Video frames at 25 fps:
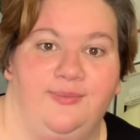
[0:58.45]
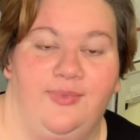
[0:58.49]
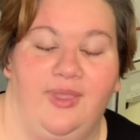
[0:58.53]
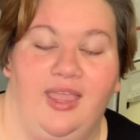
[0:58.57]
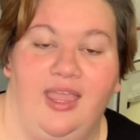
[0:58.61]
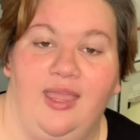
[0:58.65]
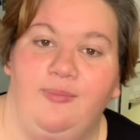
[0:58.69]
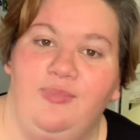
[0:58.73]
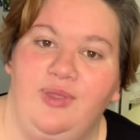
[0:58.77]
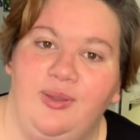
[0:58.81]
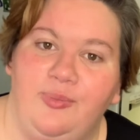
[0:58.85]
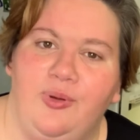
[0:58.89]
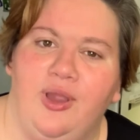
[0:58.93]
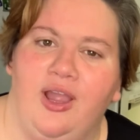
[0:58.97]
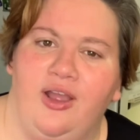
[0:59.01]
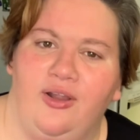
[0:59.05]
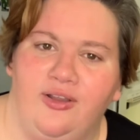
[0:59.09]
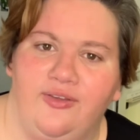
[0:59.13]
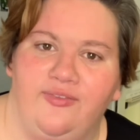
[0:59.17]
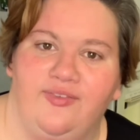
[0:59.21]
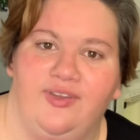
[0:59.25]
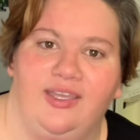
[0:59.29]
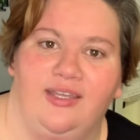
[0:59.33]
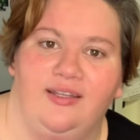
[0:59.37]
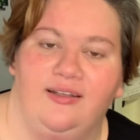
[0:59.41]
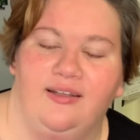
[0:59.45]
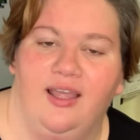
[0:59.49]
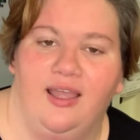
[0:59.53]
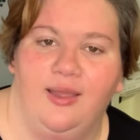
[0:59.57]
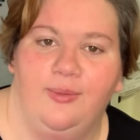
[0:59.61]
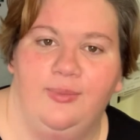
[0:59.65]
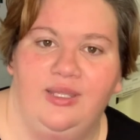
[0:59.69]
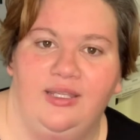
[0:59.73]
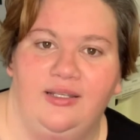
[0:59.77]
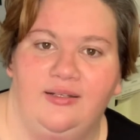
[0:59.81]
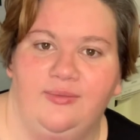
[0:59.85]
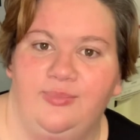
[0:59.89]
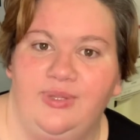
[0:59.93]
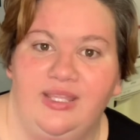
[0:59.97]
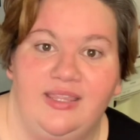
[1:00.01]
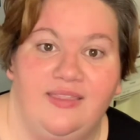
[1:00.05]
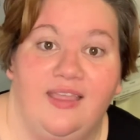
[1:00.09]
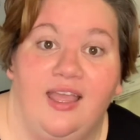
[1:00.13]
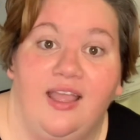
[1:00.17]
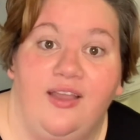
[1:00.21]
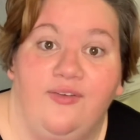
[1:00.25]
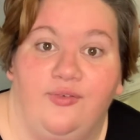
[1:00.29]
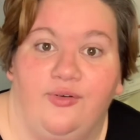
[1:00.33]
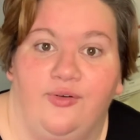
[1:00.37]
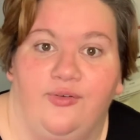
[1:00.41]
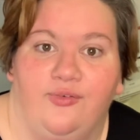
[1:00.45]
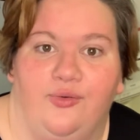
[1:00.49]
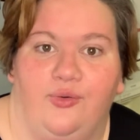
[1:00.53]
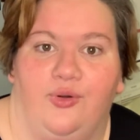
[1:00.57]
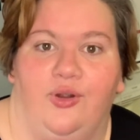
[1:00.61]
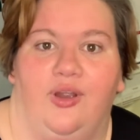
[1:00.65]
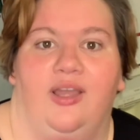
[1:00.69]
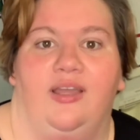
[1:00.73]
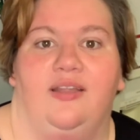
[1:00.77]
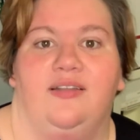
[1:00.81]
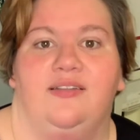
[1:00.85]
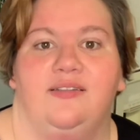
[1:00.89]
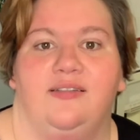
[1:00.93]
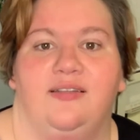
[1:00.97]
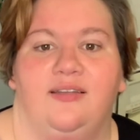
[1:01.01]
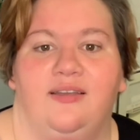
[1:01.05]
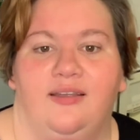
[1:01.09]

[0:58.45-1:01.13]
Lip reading: And be proud of it. I mean, be thankful for it.